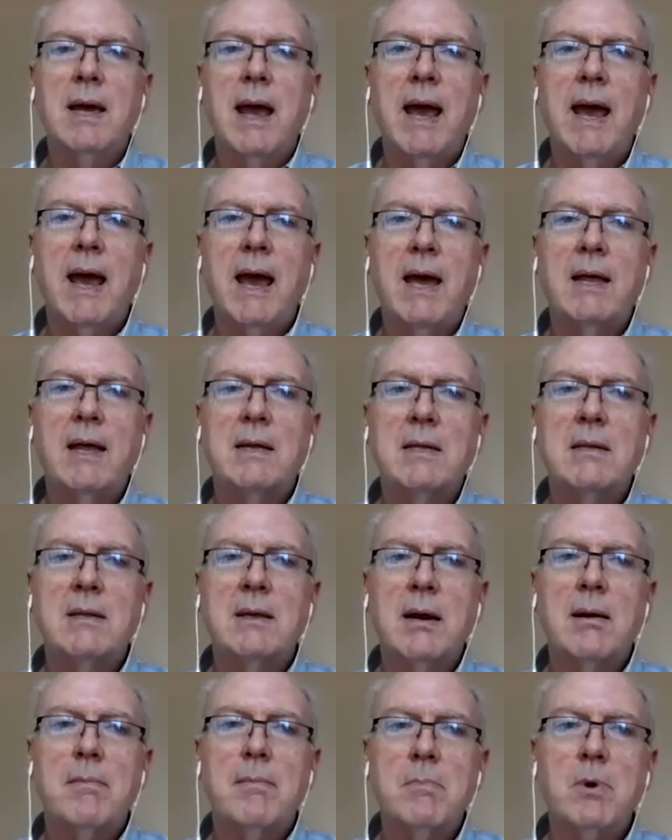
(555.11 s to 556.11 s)
and
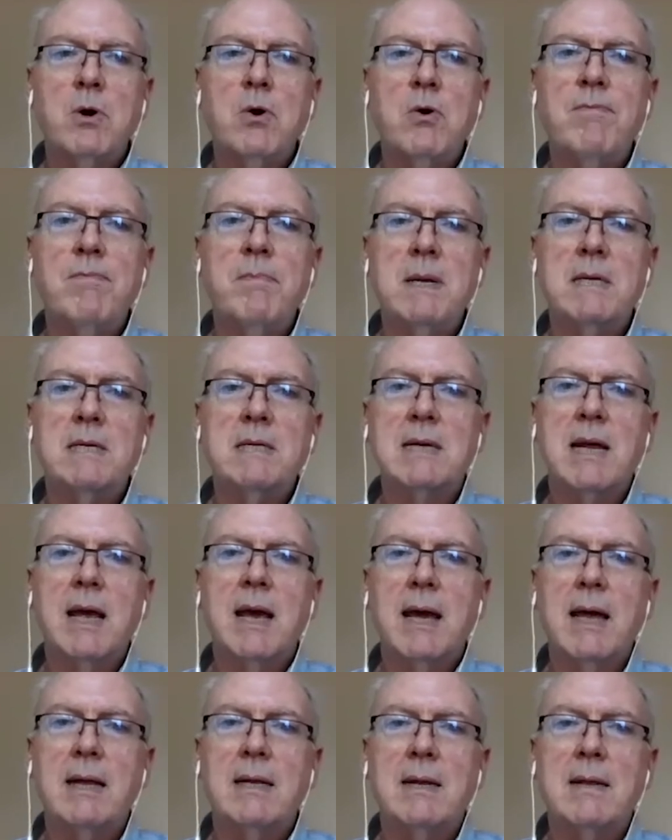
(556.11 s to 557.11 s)
their movements
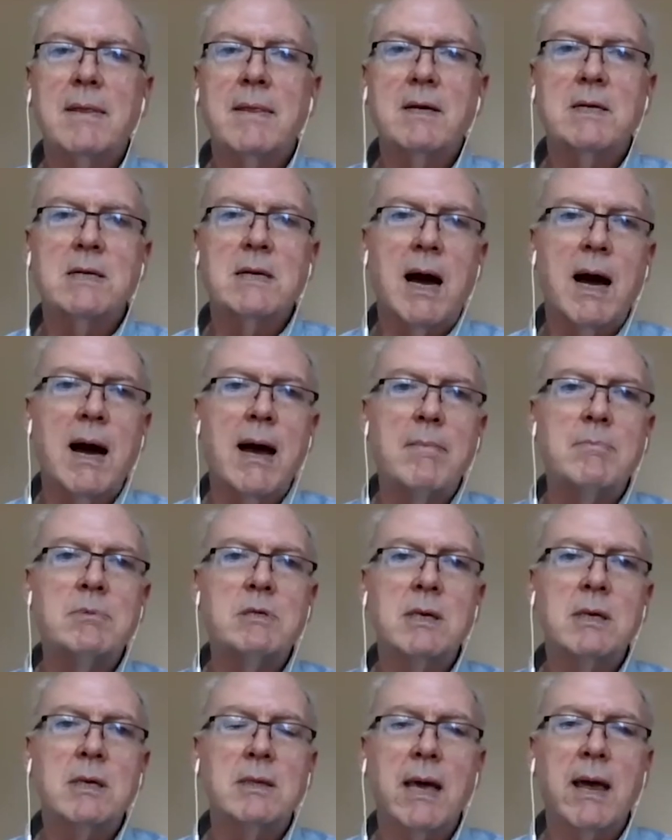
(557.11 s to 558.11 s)
and the
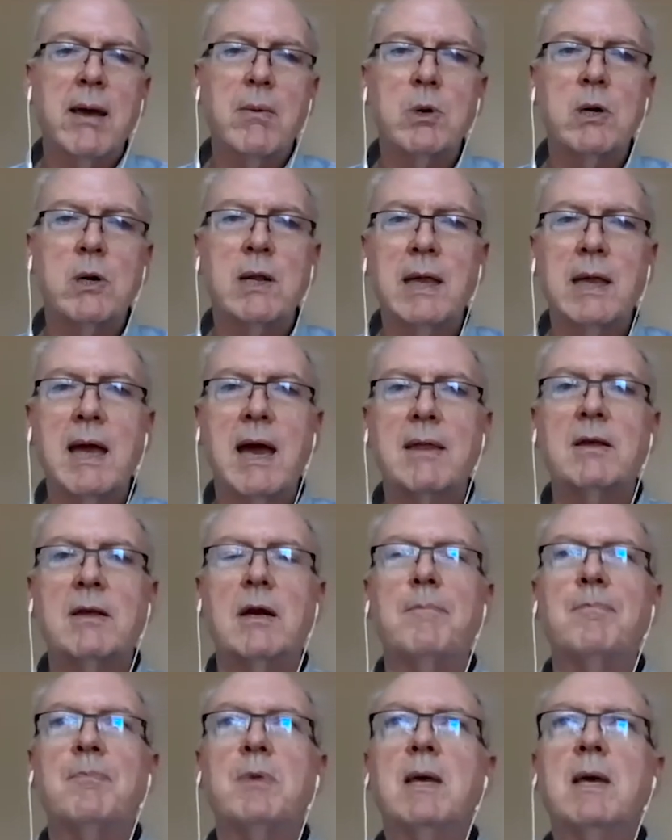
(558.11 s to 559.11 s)
times that they were
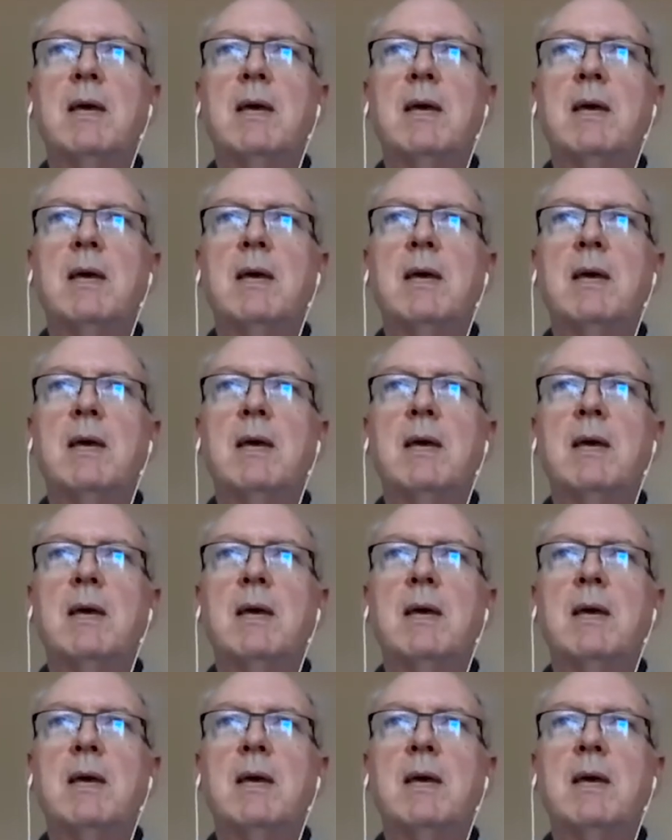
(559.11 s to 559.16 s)
together.